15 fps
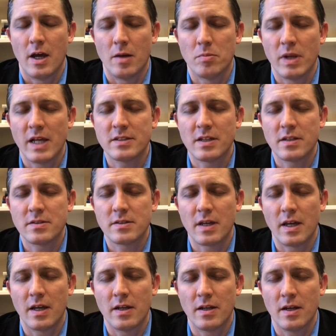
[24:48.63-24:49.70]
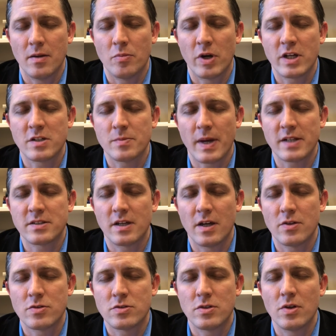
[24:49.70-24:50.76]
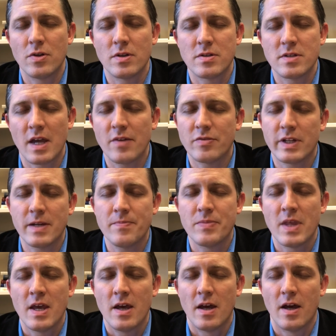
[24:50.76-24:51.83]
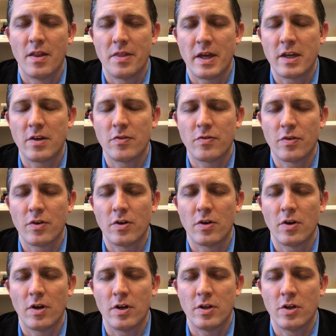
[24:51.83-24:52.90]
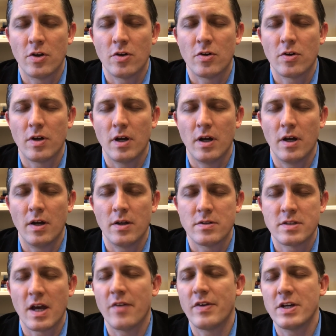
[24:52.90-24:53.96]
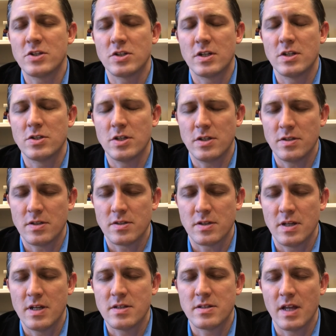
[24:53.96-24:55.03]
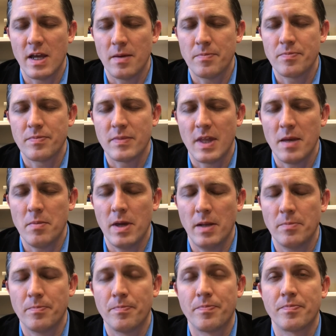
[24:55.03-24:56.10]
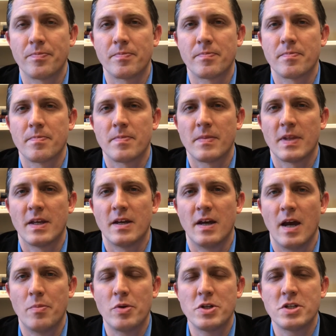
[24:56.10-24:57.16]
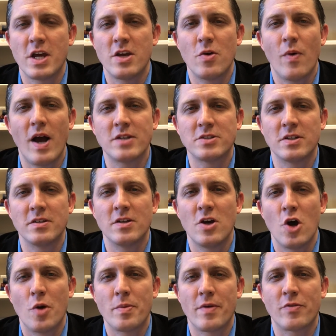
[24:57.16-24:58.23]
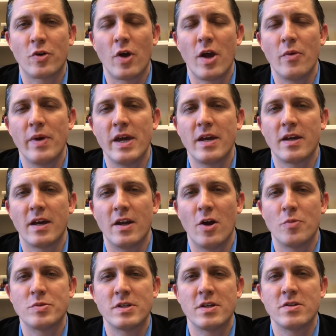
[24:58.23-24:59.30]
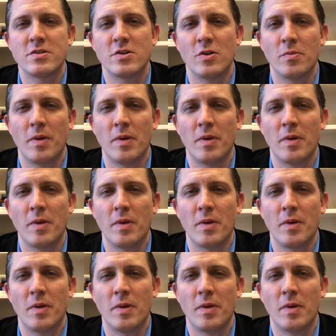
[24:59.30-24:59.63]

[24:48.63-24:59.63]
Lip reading: Bless us and bring us back together soon and safely. And thank you for your salvation in Jesus. In his name, amen. I appreciate you watching. Hope you have a great week and hope to see you soon.